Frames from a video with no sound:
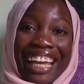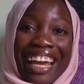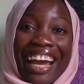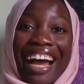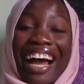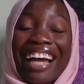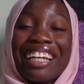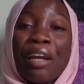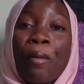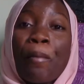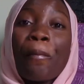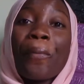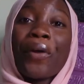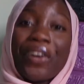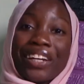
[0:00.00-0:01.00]
an
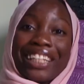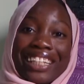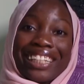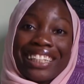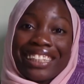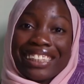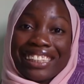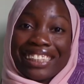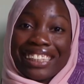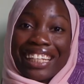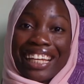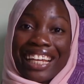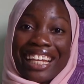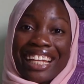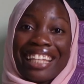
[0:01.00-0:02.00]
important
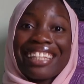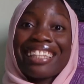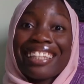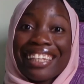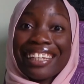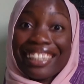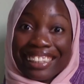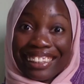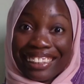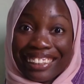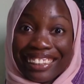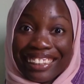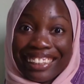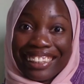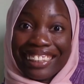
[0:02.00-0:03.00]
thing
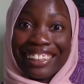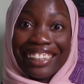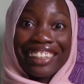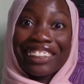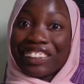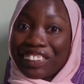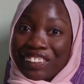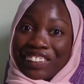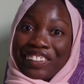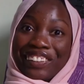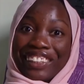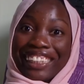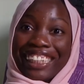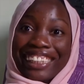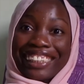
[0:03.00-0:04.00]
in
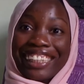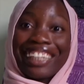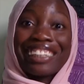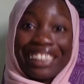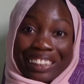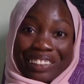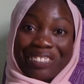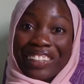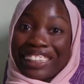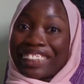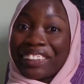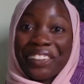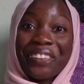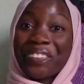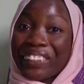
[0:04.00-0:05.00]
engineering. Like, that is why
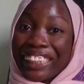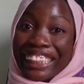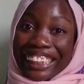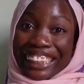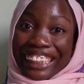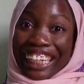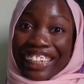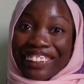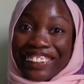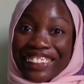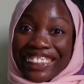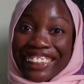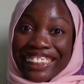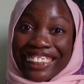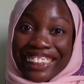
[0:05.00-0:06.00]
it's called engineering.
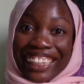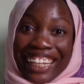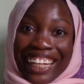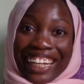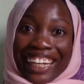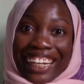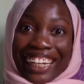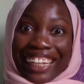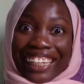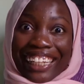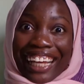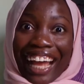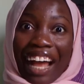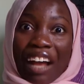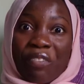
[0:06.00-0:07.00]

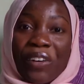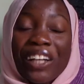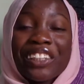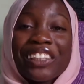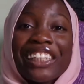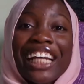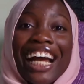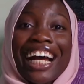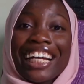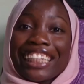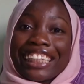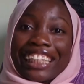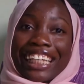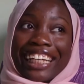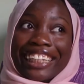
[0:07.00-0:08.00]
Like, I've actually had
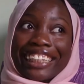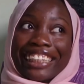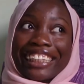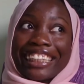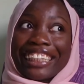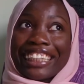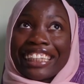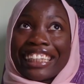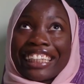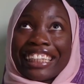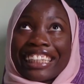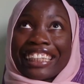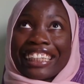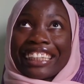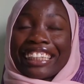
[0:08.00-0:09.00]
that.
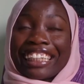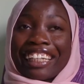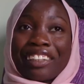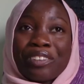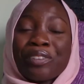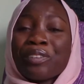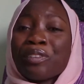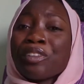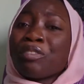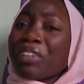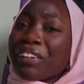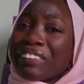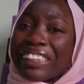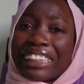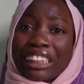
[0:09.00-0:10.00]
I don't know if
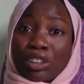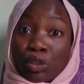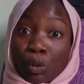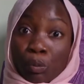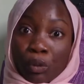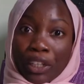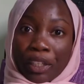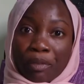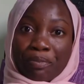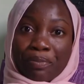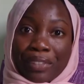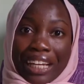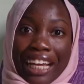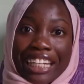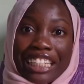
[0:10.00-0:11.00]
I read it somewhere
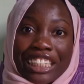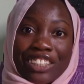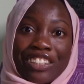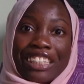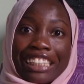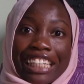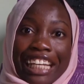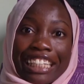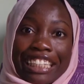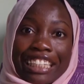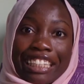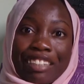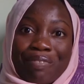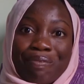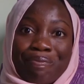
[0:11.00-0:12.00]
that engineering is like the
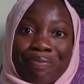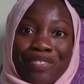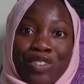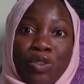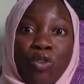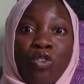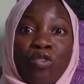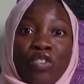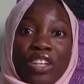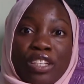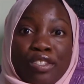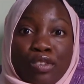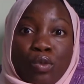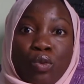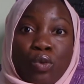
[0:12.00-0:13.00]

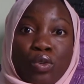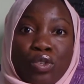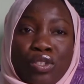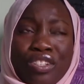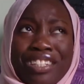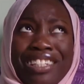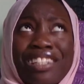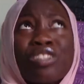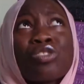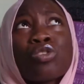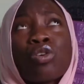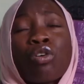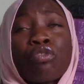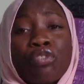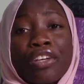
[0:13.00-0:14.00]
toughest course. Is it
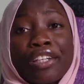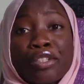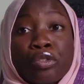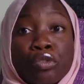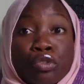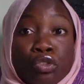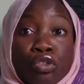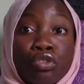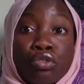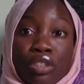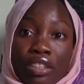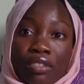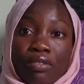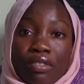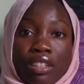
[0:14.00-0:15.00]
toughest or
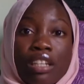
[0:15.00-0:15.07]
stressful?